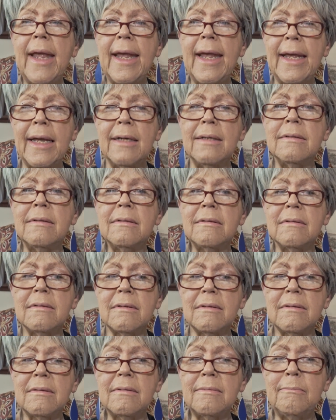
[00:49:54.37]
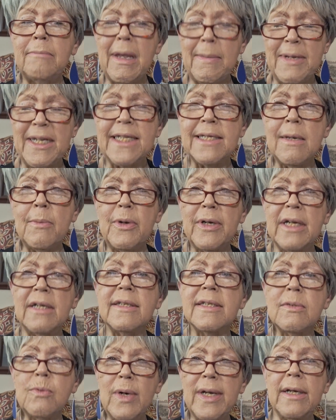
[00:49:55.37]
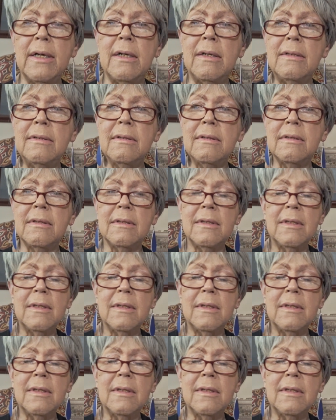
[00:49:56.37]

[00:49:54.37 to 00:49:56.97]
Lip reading: And maybe someone else will.